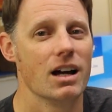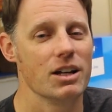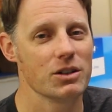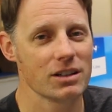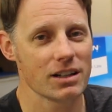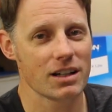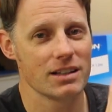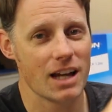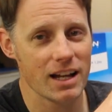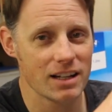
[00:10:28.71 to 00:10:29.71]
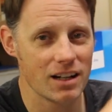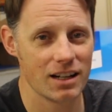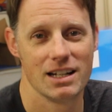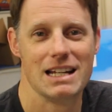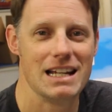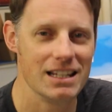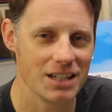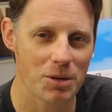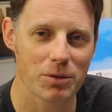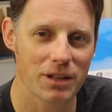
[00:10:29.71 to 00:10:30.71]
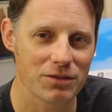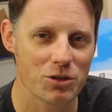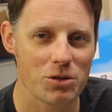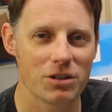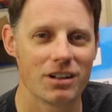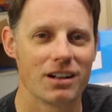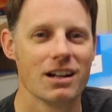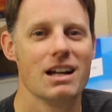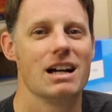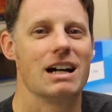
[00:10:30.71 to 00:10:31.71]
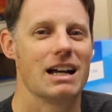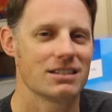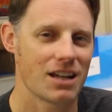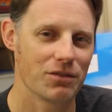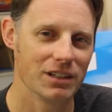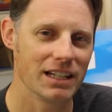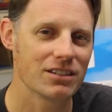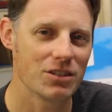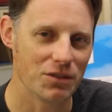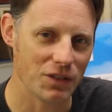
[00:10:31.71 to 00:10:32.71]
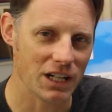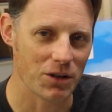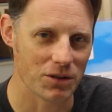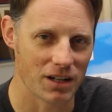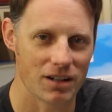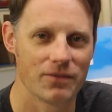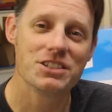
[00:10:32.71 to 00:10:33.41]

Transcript: uh, you can click on the icon in the upper left corner uh, as I have a link to the video there.